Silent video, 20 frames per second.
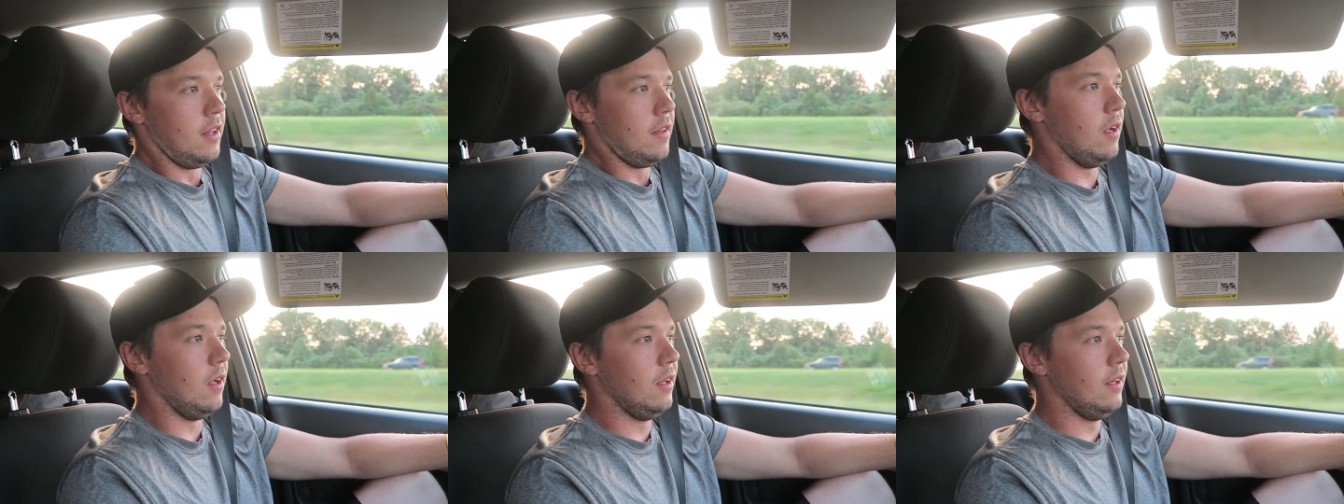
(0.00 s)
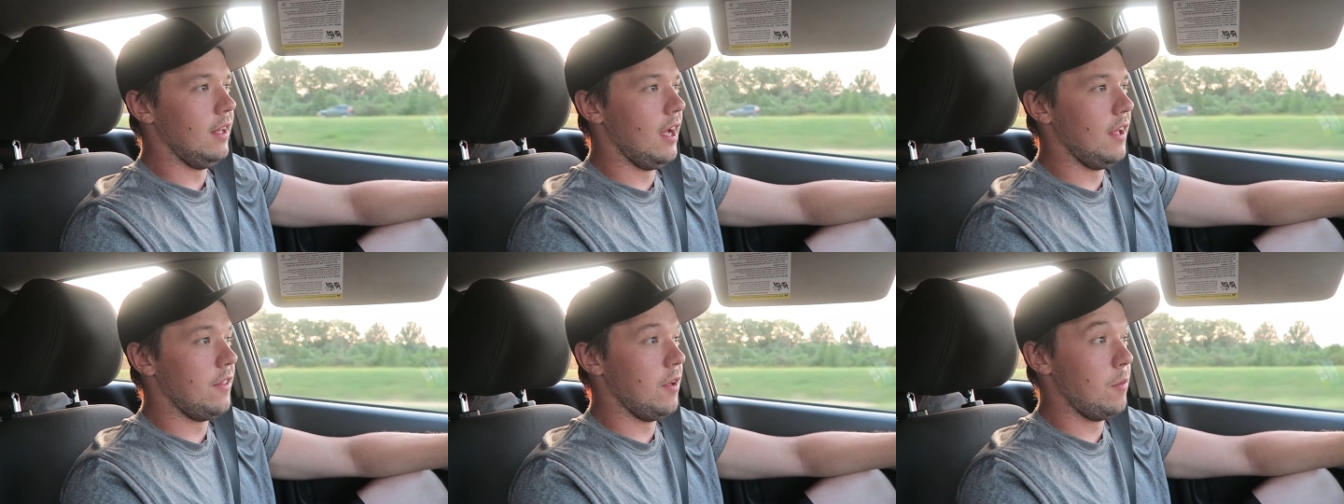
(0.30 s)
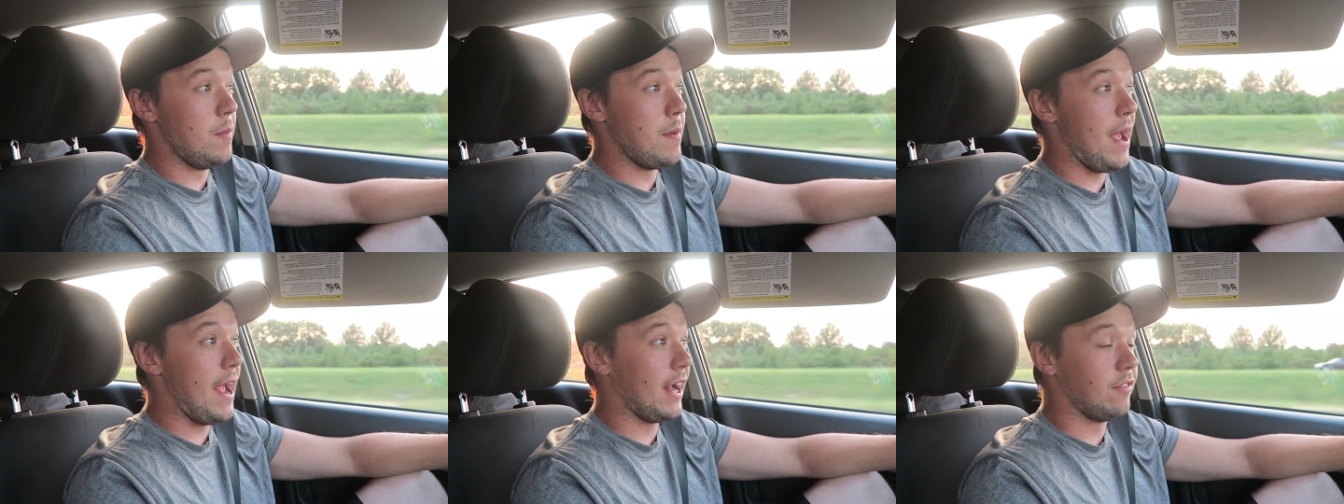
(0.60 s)

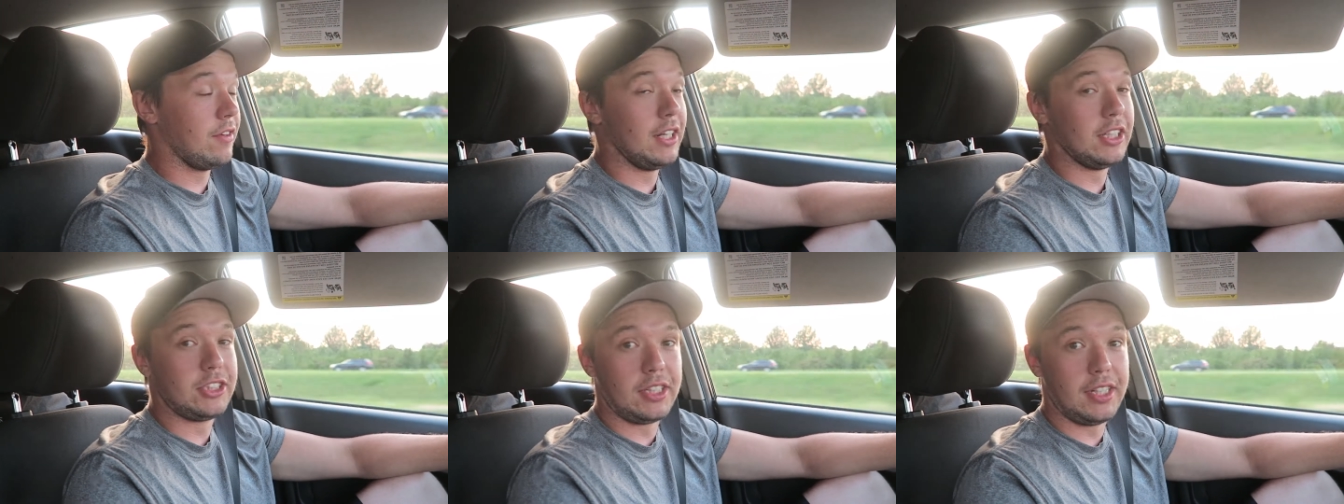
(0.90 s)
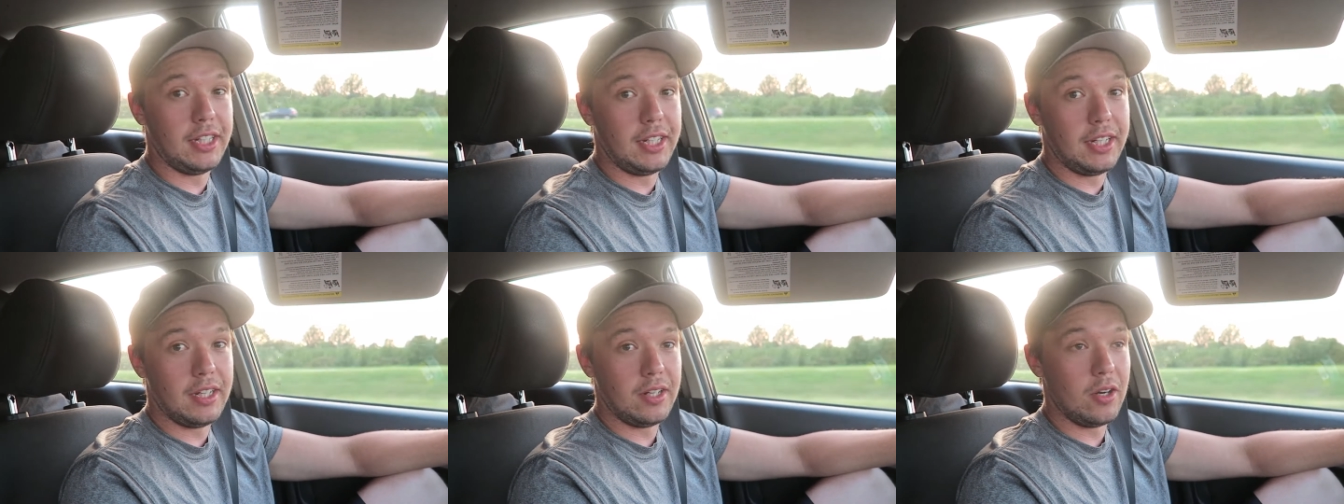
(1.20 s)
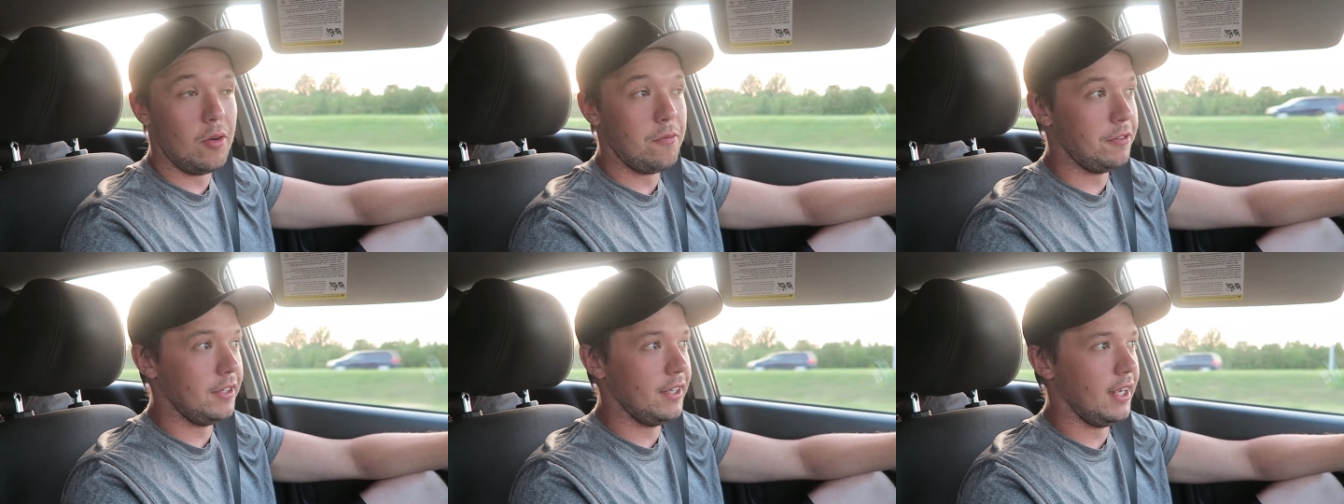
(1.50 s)
they'll be back eventually.
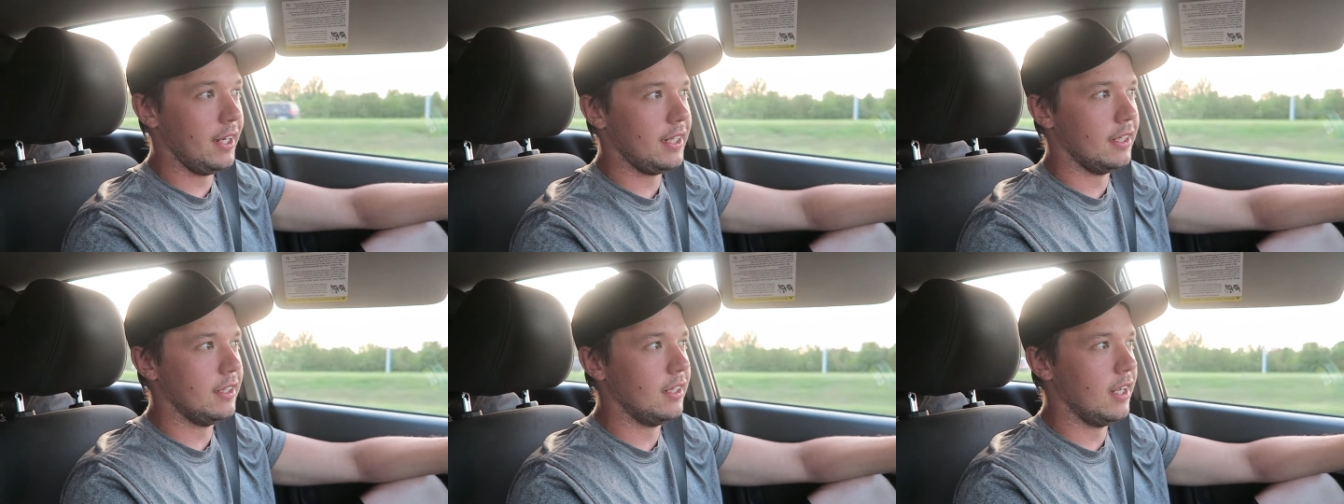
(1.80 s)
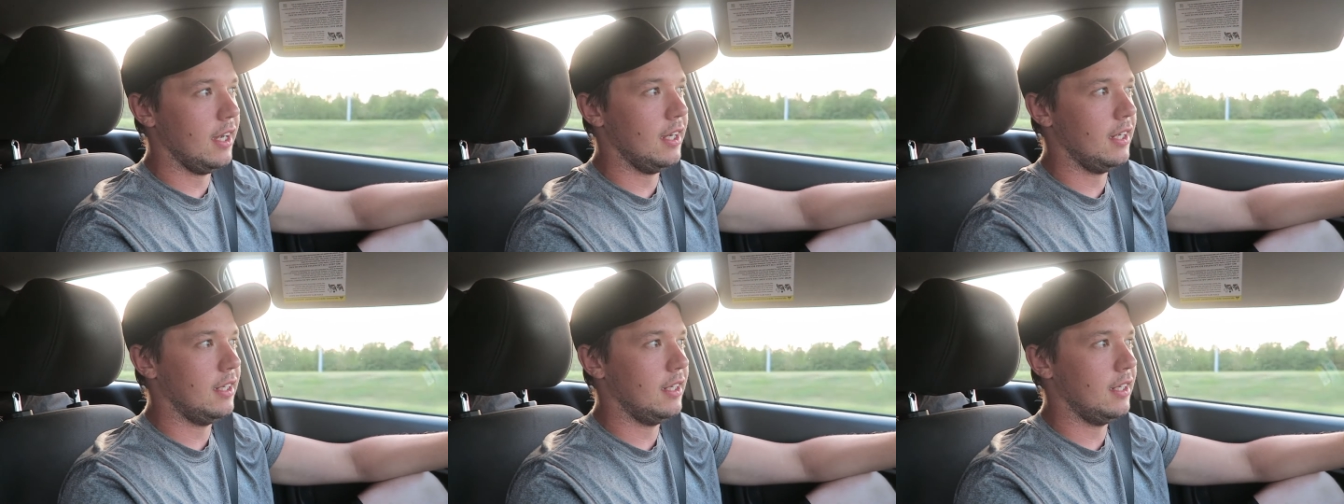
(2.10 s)
Hopefully I can,